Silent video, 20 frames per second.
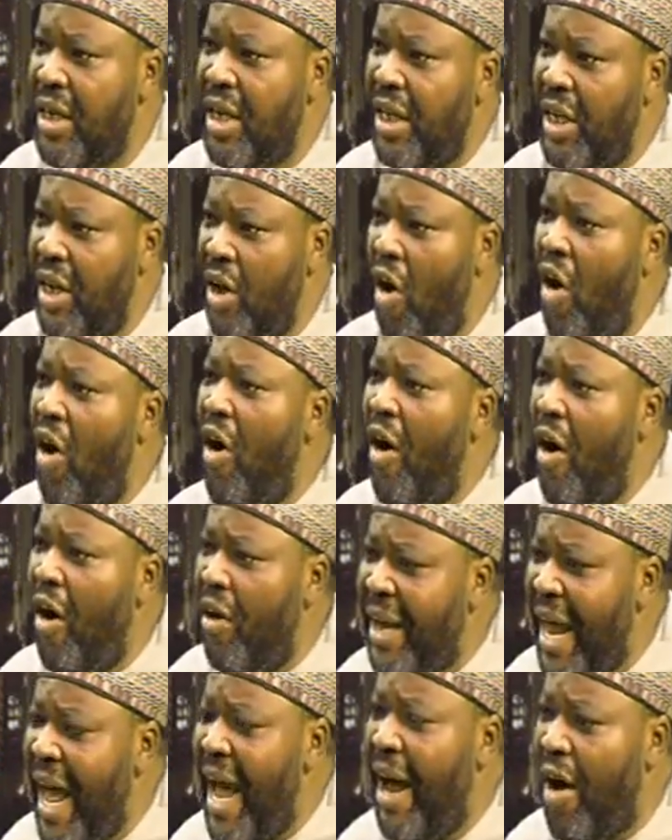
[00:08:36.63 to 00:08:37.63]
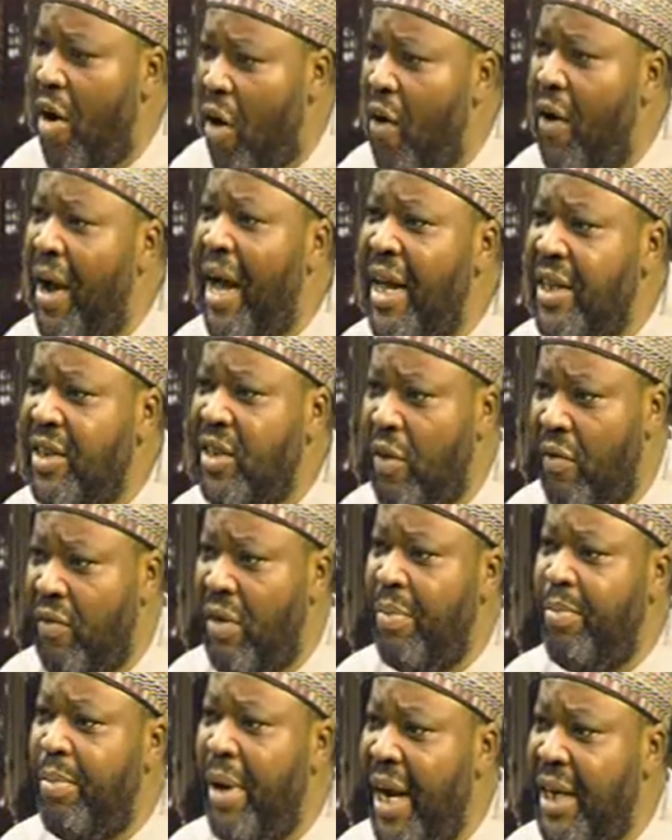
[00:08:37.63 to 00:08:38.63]
the other organs of
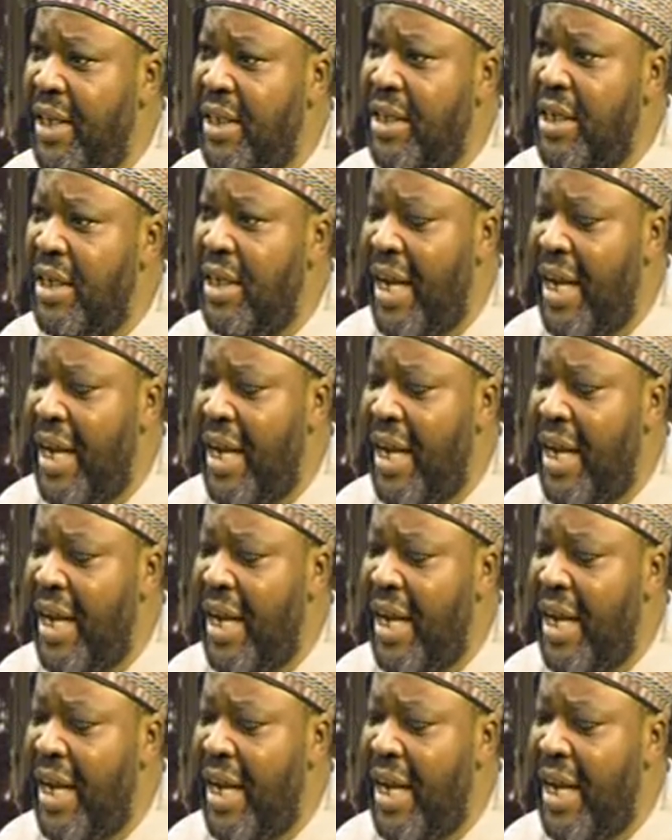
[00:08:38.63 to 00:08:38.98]
the party,